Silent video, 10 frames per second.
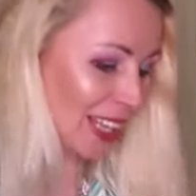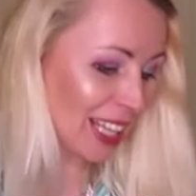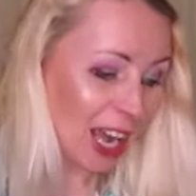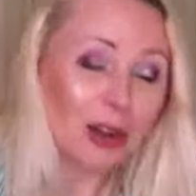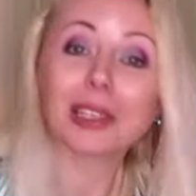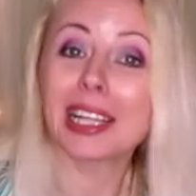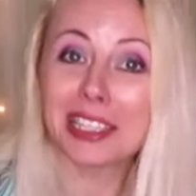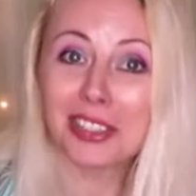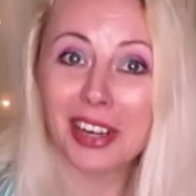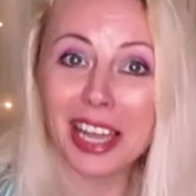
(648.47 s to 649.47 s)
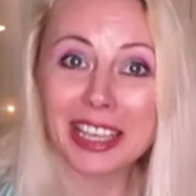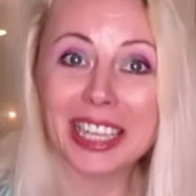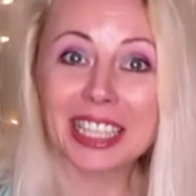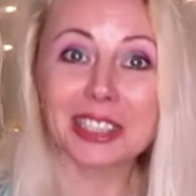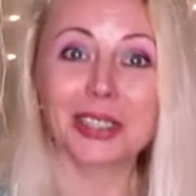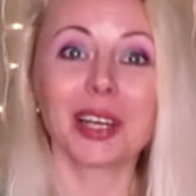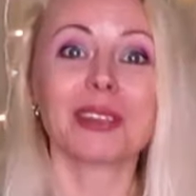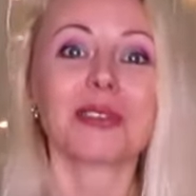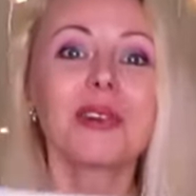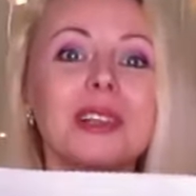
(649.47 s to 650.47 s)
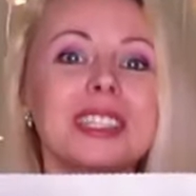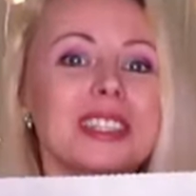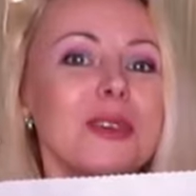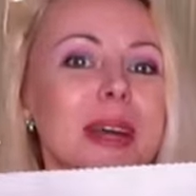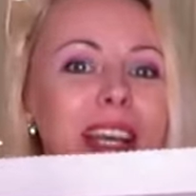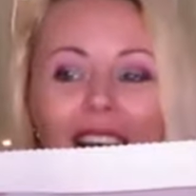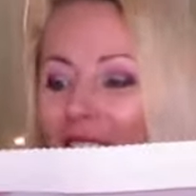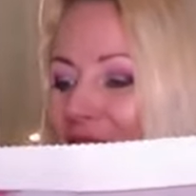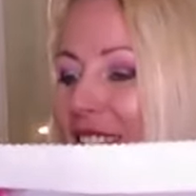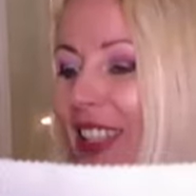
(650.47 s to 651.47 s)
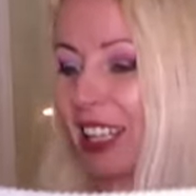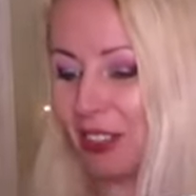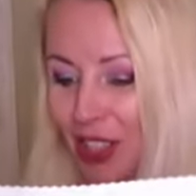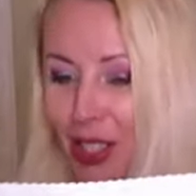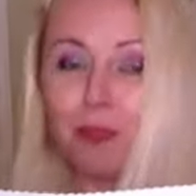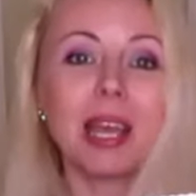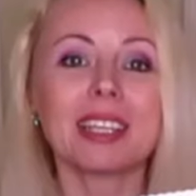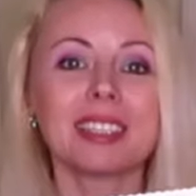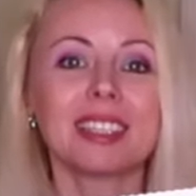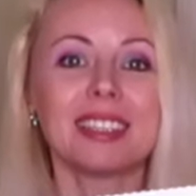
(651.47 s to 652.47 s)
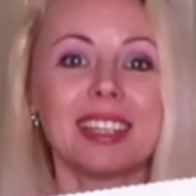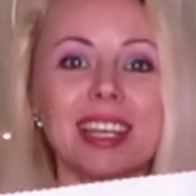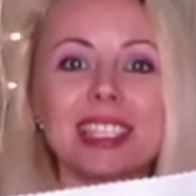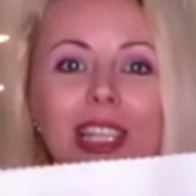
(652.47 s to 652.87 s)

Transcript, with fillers: Now let's try again to unroll this. Oh my god, I did not expect this